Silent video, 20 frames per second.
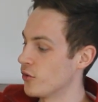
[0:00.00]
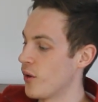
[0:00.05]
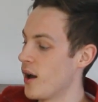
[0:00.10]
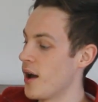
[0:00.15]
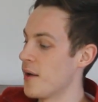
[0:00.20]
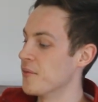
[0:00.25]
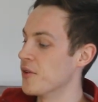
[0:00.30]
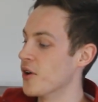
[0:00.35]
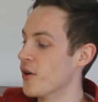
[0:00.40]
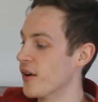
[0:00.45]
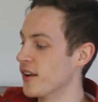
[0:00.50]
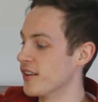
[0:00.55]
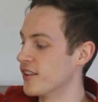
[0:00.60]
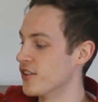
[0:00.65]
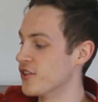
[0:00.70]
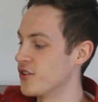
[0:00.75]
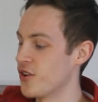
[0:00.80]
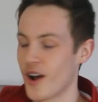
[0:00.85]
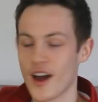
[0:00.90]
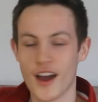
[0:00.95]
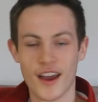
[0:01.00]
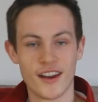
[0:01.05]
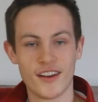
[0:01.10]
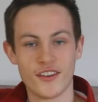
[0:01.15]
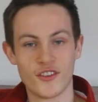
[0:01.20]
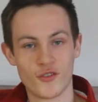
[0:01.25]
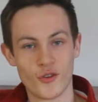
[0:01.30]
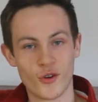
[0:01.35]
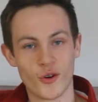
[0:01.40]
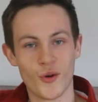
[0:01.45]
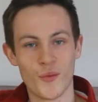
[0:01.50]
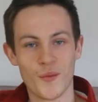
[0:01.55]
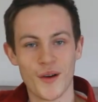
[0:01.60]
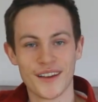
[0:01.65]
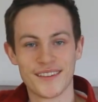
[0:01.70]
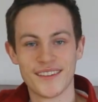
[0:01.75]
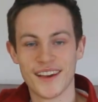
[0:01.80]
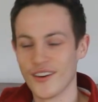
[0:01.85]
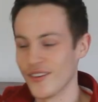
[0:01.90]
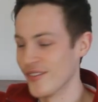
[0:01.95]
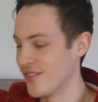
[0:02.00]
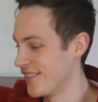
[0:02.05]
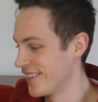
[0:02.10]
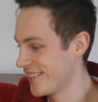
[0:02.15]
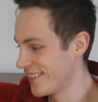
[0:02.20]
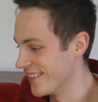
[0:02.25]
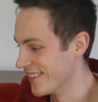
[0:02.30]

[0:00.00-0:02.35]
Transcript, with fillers: so I'm going to try and struggle myself.